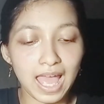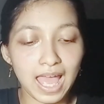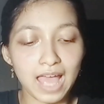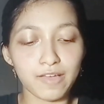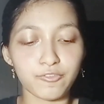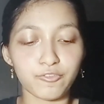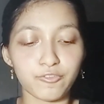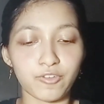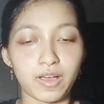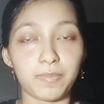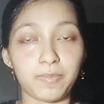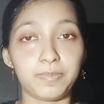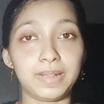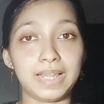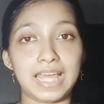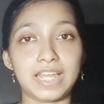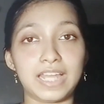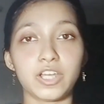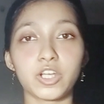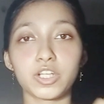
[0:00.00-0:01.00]
have a
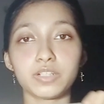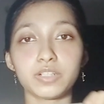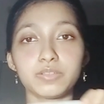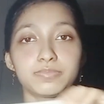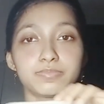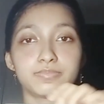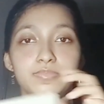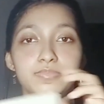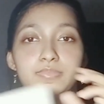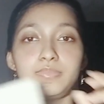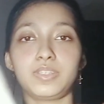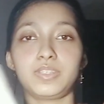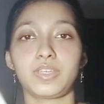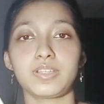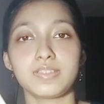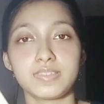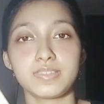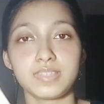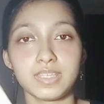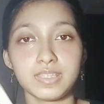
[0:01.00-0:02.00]
planner. You
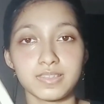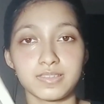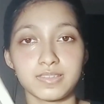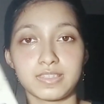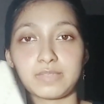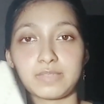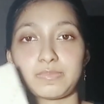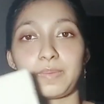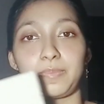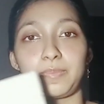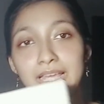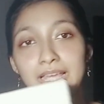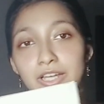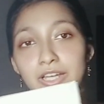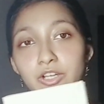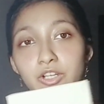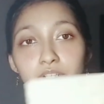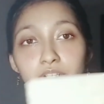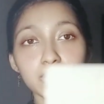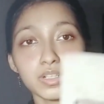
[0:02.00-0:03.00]
can see this is my
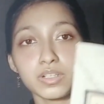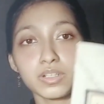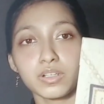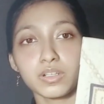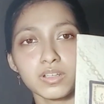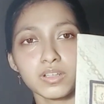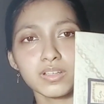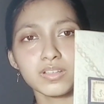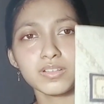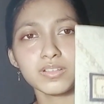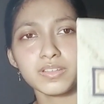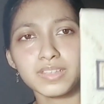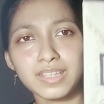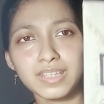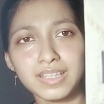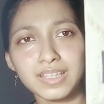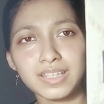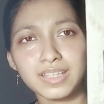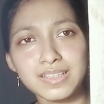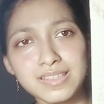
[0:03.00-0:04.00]
planner. You can